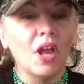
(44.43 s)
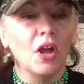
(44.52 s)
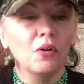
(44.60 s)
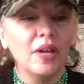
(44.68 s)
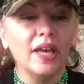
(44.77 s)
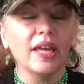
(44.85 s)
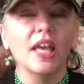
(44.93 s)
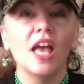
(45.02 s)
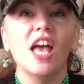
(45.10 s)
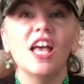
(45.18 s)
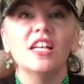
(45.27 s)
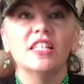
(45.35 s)
Okay,
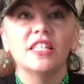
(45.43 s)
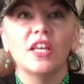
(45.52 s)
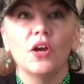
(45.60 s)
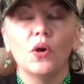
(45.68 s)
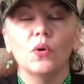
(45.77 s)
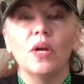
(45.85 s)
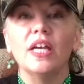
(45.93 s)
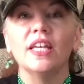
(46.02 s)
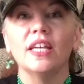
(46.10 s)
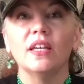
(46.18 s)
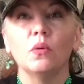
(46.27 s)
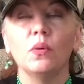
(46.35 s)
so
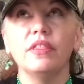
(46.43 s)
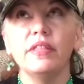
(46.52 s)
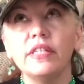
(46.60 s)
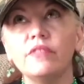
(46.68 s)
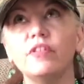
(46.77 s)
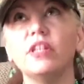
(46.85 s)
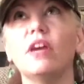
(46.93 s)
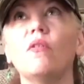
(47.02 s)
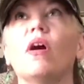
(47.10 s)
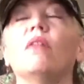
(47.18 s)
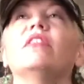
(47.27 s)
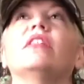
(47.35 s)
with this video,
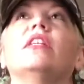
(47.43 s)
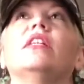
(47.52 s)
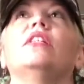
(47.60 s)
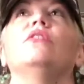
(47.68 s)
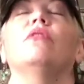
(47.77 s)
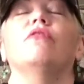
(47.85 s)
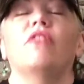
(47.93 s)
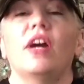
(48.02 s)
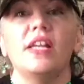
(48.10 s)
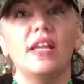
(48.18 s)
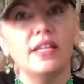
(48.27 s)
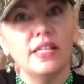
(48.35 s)
I was going to do a
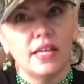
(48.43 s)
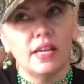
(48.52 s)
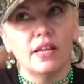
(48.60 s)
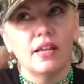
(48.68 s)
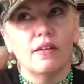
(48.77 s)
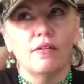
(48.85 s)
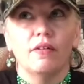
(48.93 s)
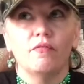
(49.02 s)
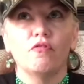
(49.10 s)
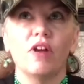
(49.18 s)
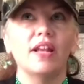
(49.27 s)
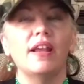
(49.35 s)
Friday's
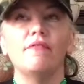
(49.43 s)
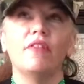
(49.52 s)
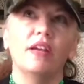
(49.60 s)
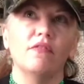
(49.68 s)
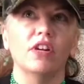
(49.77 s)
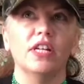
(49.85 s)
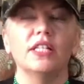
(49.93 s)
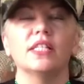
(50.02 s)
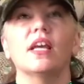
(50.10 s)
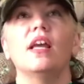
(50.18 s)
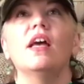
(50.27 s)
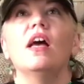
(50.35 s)
Friday favorites
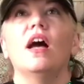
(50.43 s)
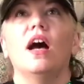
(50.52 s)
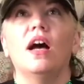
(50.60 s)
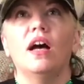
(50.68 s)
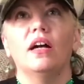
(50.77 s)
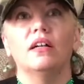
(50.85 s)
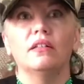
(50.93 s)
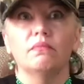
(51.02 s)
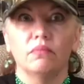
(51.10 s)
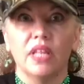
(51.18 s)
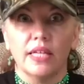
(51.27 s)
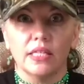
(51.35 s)
uh,
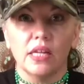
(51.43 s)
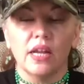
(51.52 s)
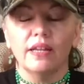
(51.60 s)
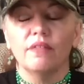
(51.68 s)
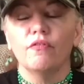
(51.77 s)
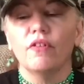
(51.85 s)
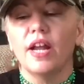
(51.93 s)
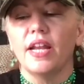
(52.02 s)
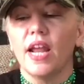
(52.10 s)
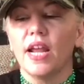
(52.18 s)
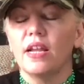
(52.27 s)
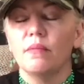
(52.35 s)
last night,
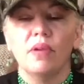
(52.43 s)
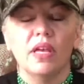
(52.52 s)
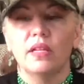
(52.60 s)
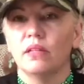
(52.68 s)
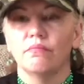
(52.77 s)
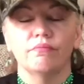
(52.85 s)
Friday, but